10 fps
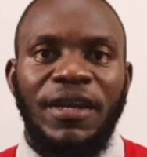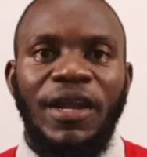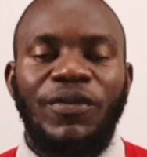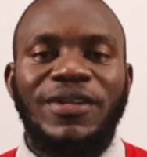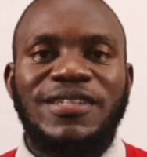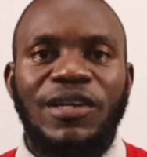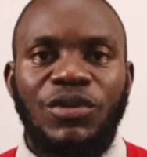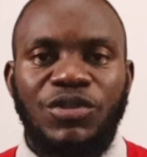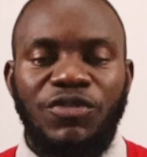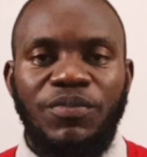Now, there's a
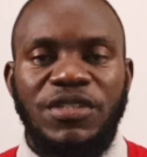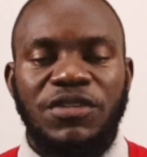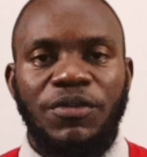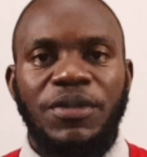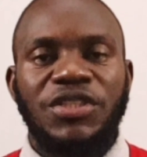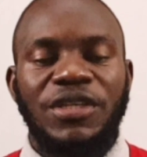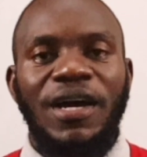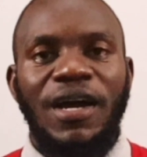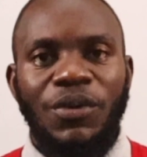lot of misinformation